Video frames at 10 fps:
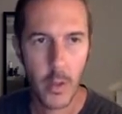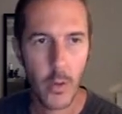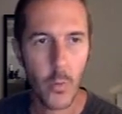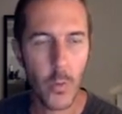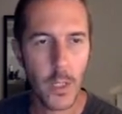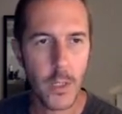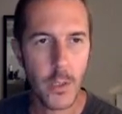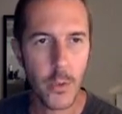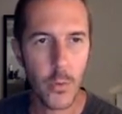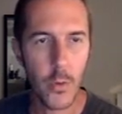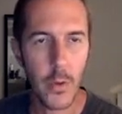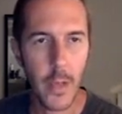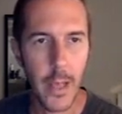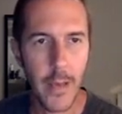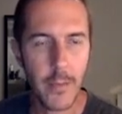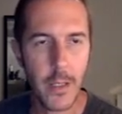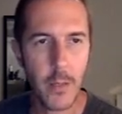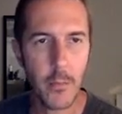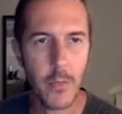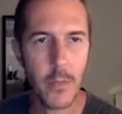We need to have the
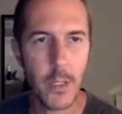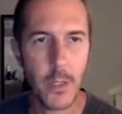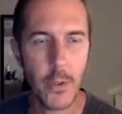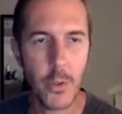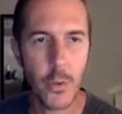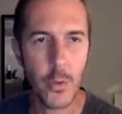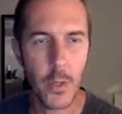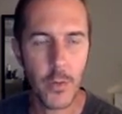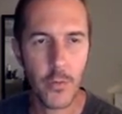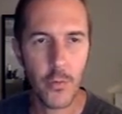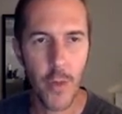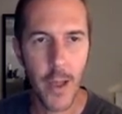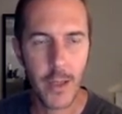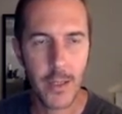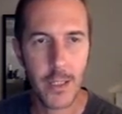ability to extract the